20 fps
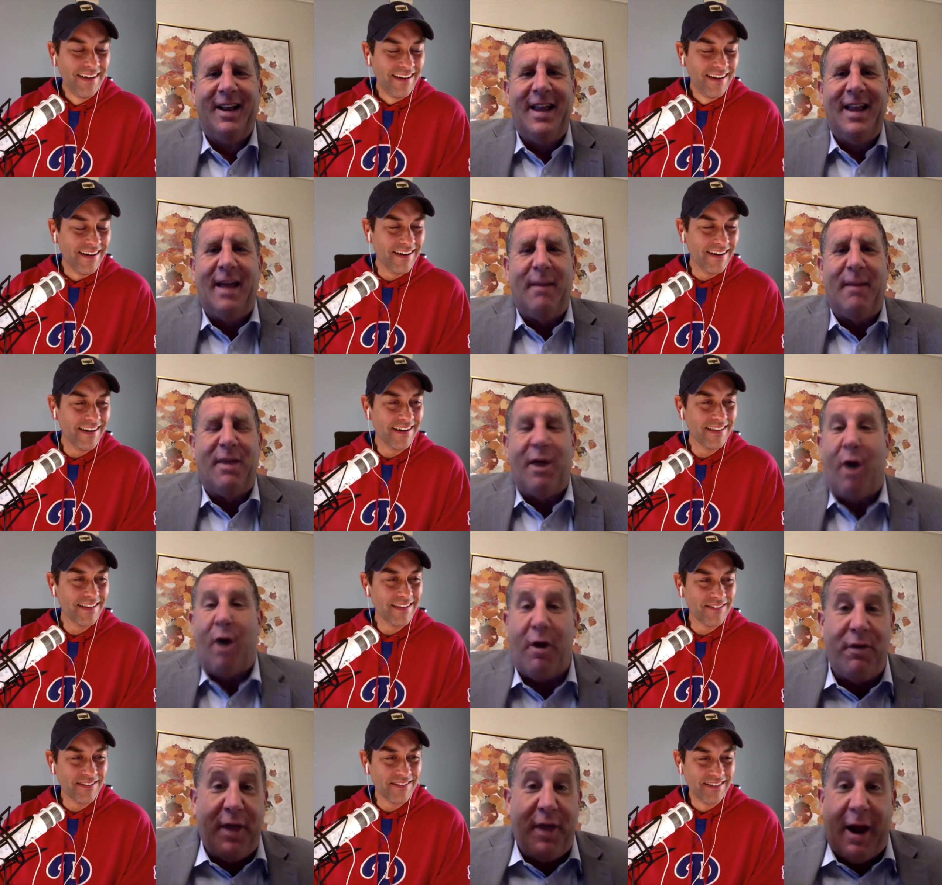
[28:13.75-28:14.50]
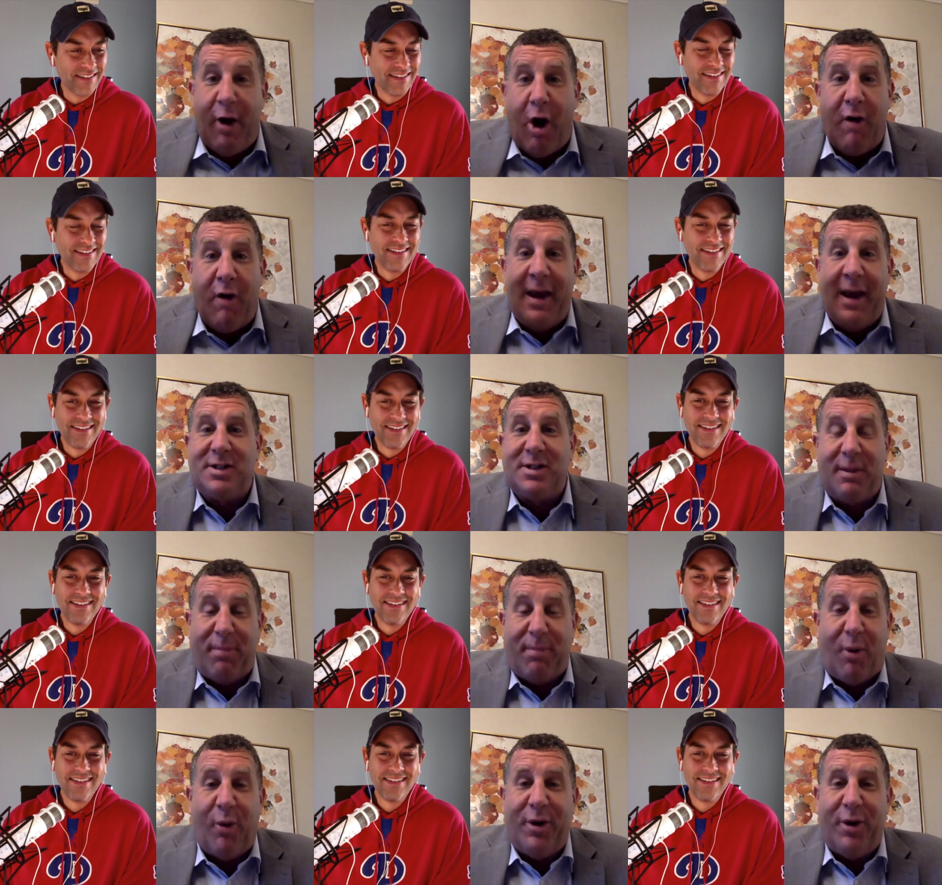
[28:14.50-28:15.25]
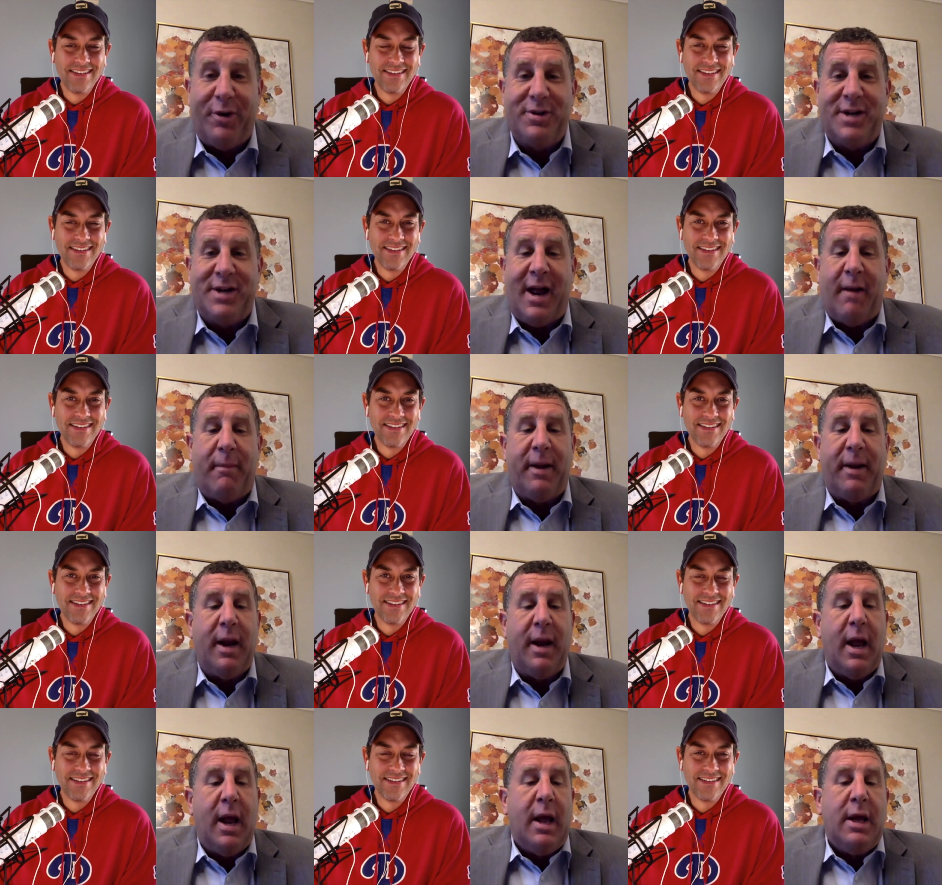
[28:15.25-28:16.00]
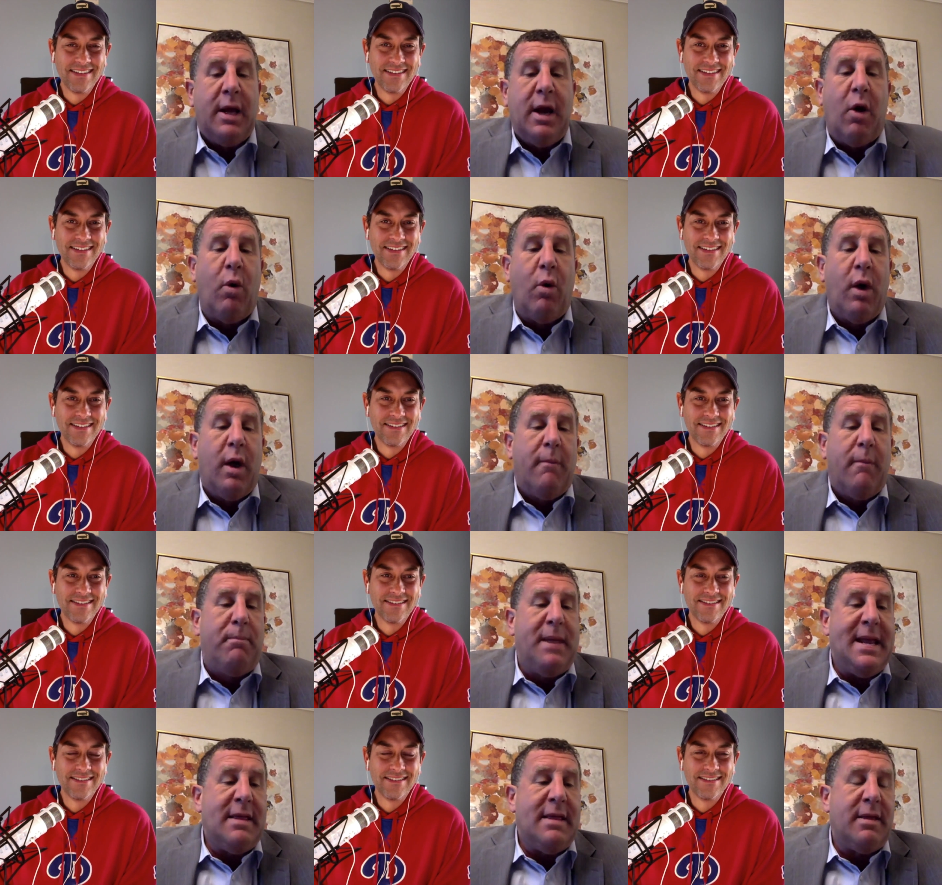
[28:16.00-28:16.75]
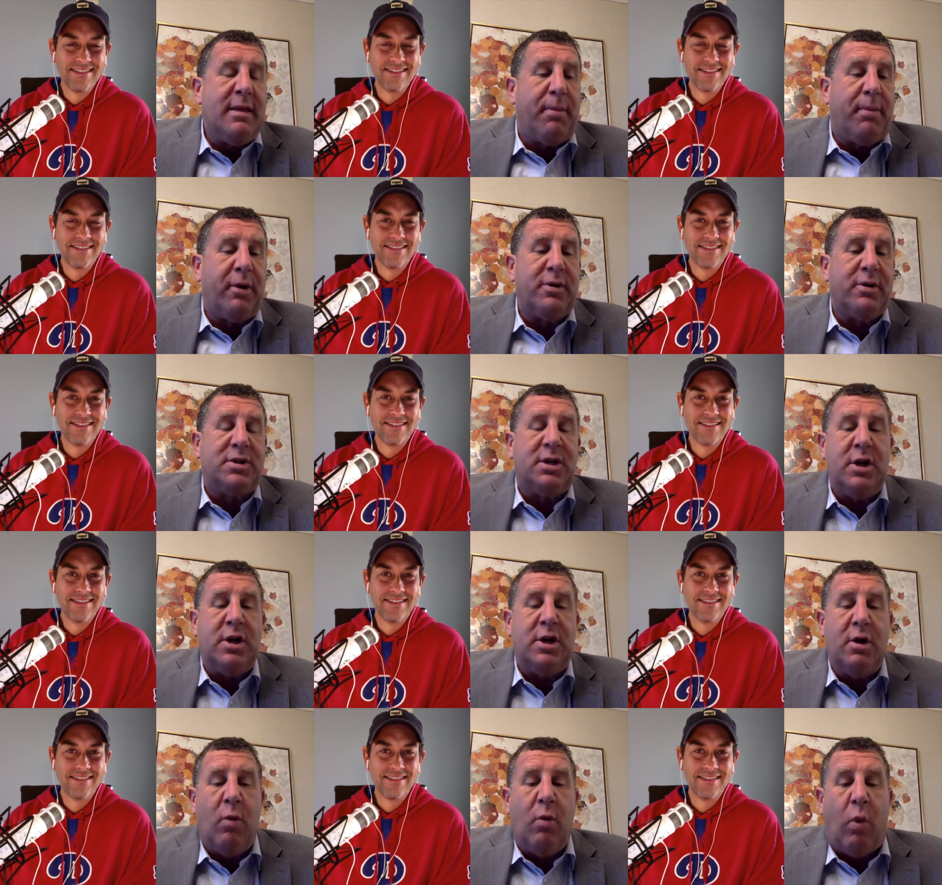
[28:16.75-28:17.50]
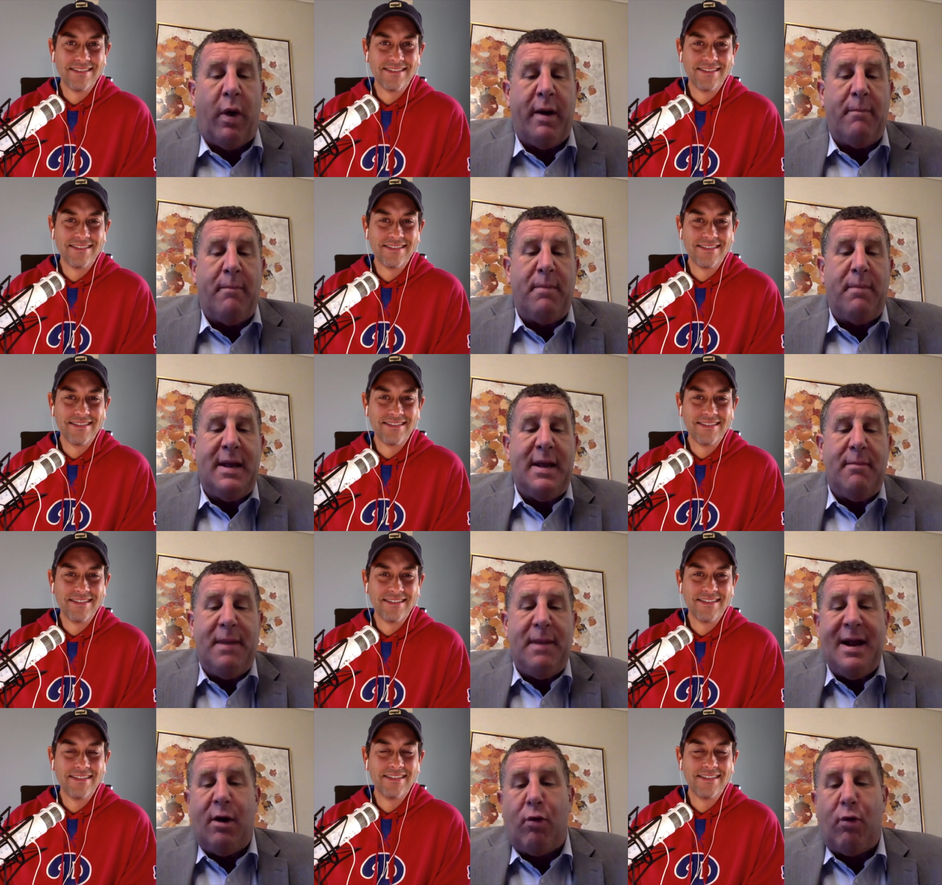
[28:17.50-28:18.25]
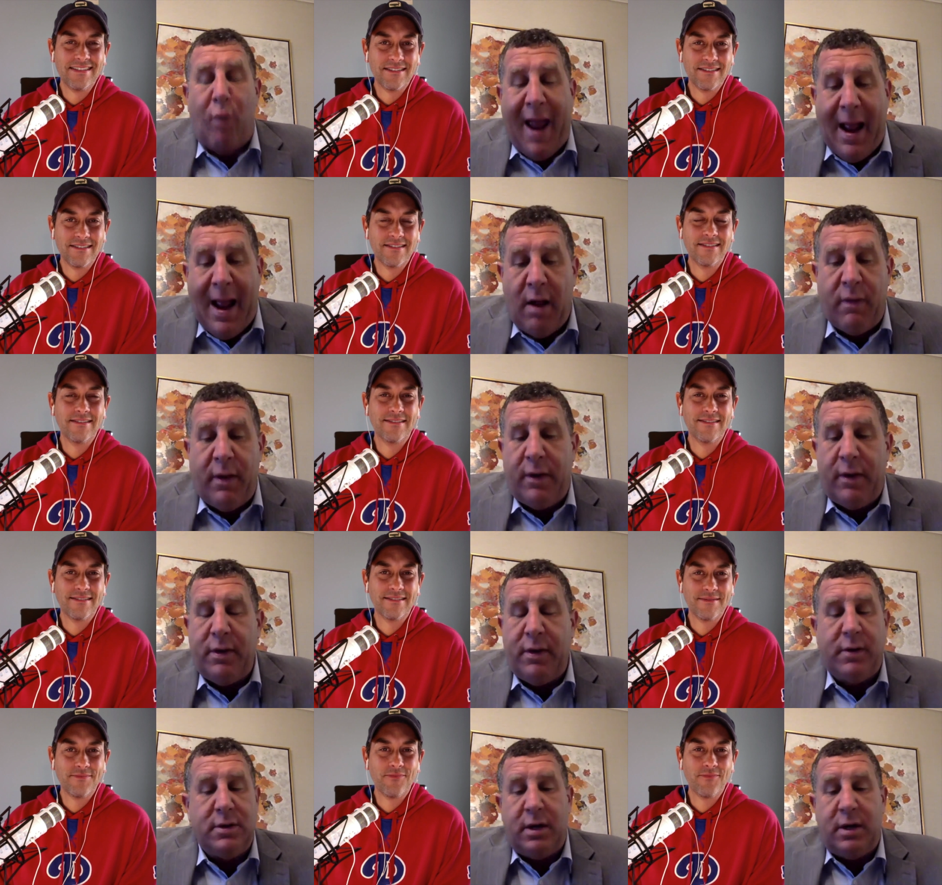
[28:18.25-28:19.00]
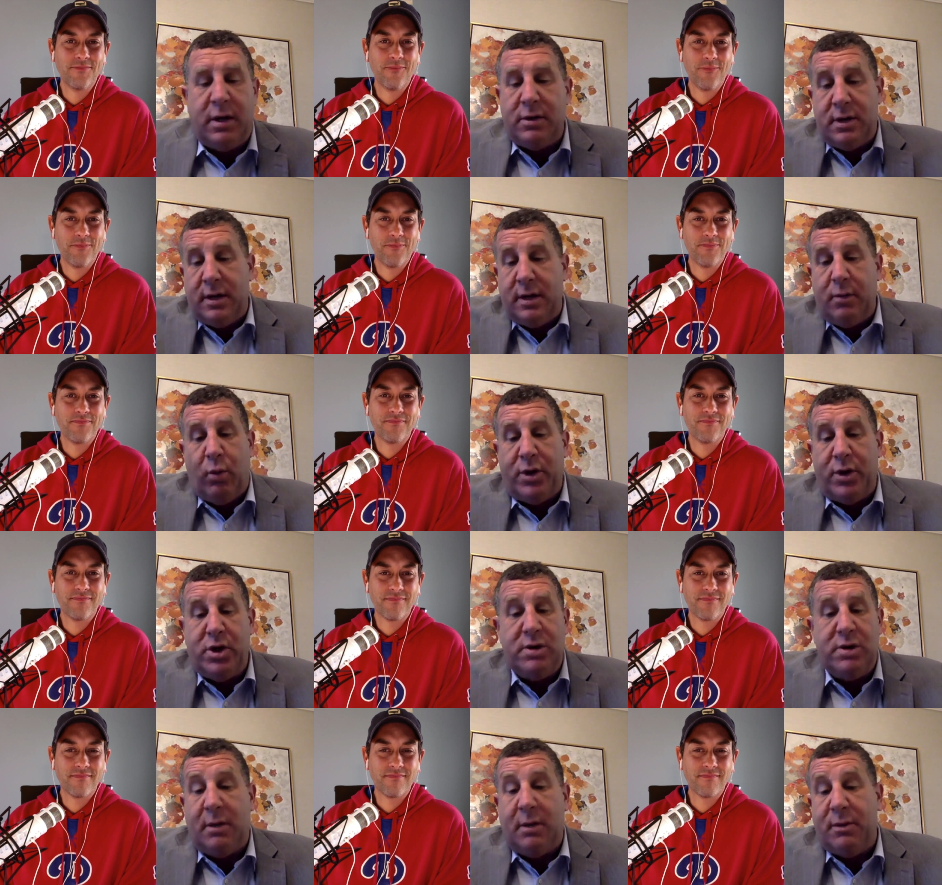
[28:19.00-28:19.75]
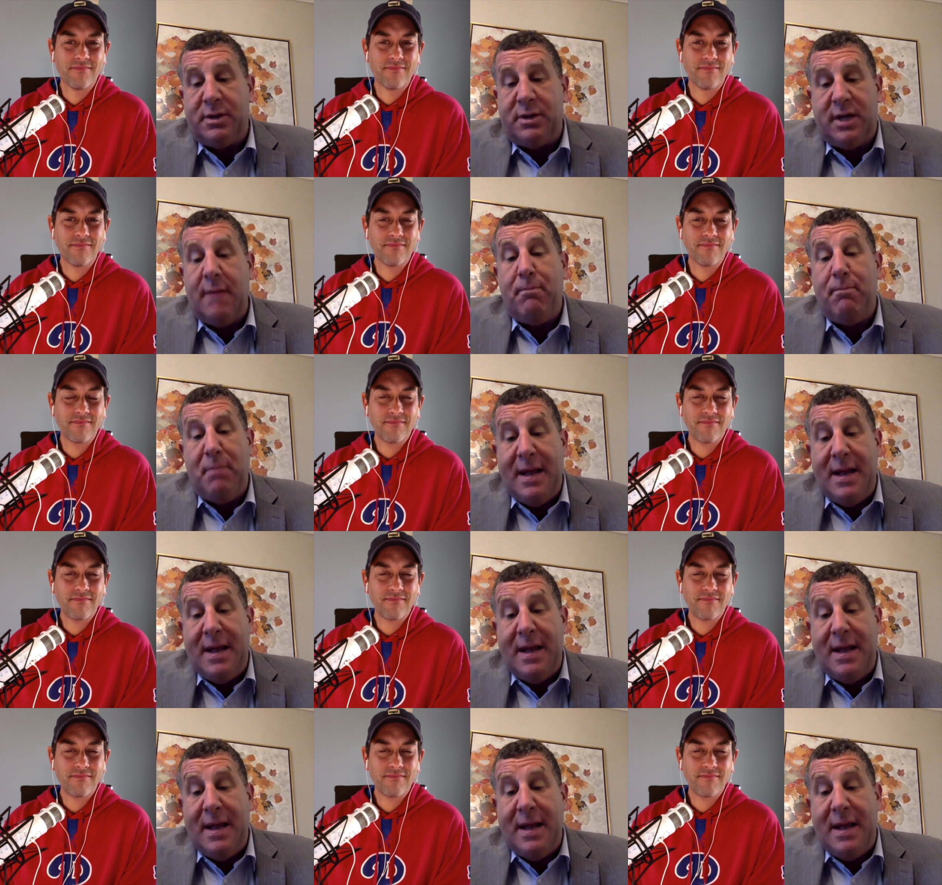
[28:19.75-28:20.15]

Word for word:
Speaker 1: Yeah, supporters now, but you know, be the person you want to be. Be around the, the, the, the what you said was key.